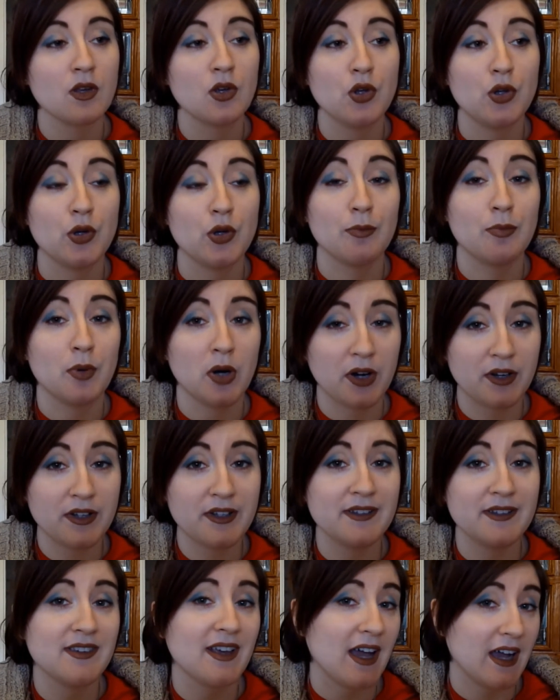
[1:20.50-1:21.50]
Your
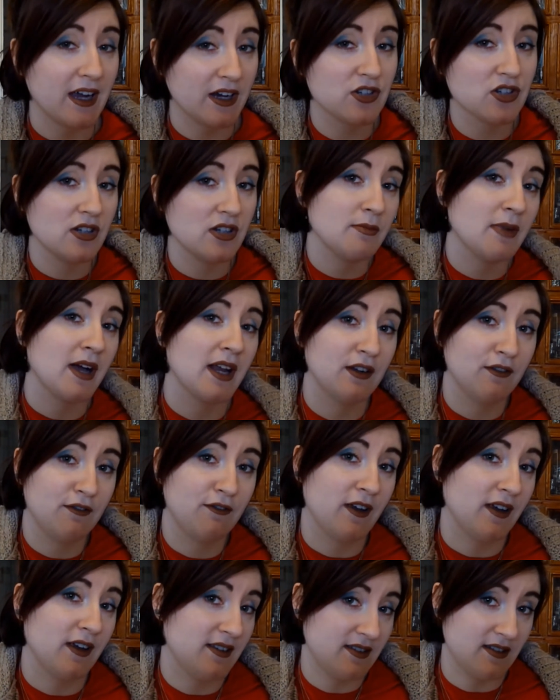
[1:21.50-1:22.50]
body is actually
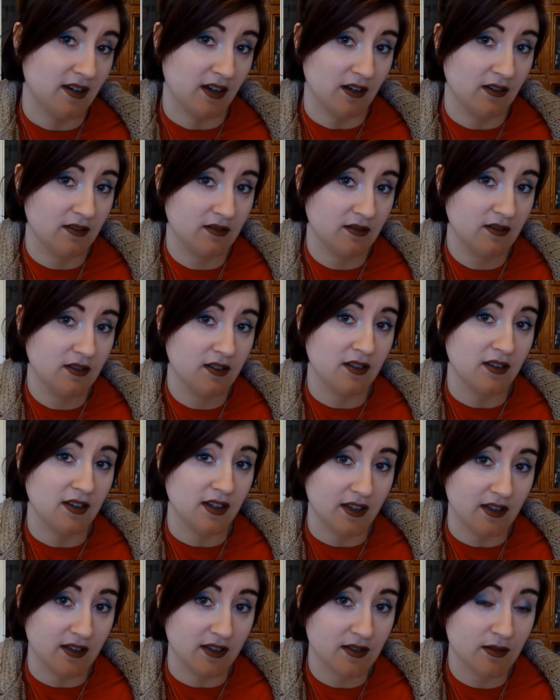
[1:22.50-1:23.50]
manifesting
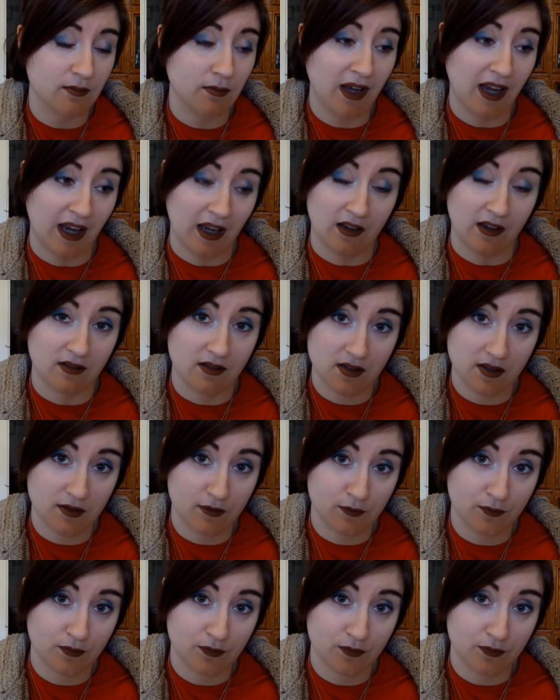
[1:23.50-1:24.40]
these pains.